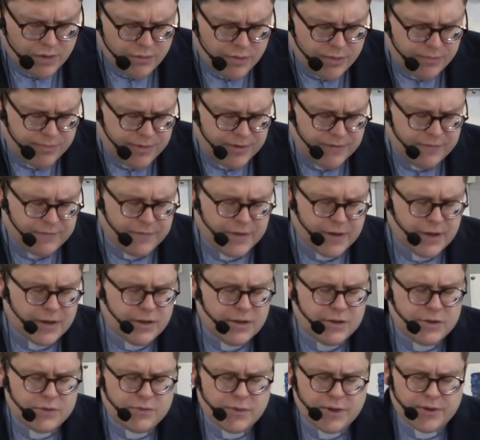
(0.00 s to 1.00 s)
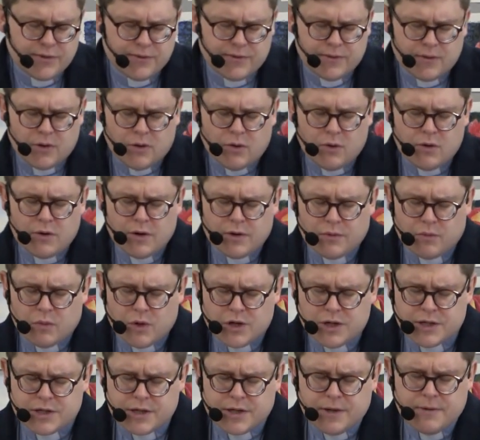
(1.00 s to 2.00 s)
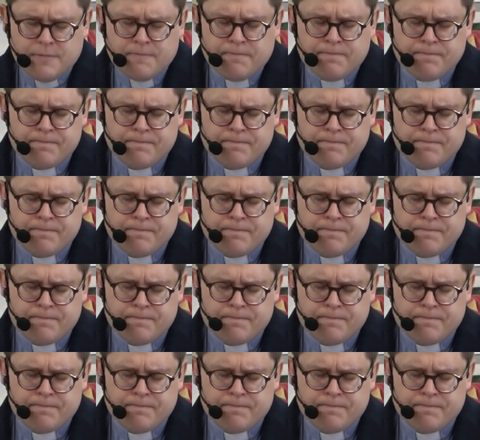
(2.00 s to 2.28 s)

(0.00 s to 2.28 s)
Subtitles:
we would be filled with awe and wonder,